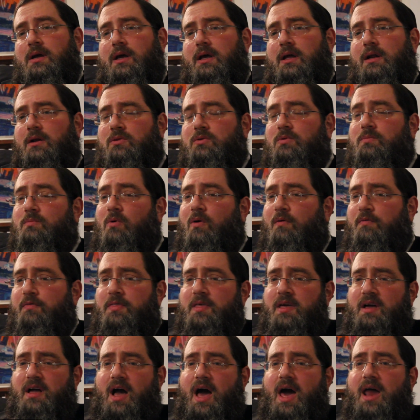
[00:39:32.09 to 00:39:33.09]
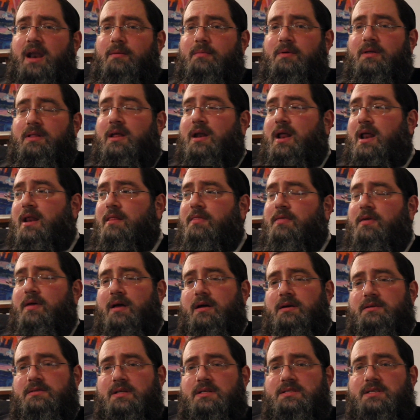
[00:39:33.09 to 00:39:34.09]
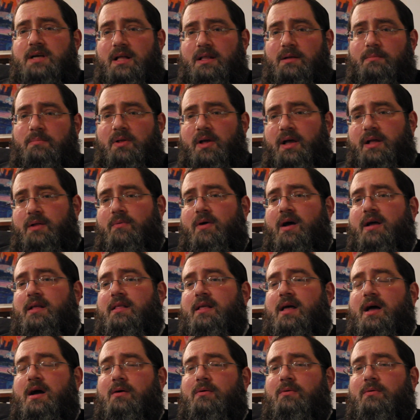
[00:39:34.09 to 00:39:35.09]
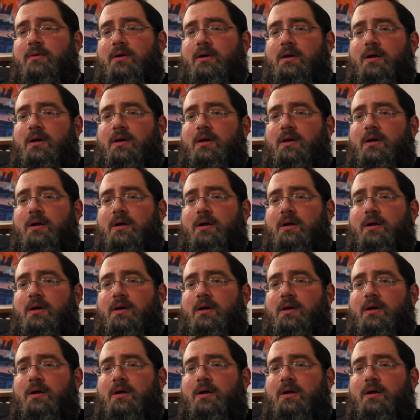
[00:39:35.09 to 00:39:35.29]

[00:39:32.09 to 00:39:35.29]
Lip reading: It'll do more for the economy than anything else that's on the plate right now.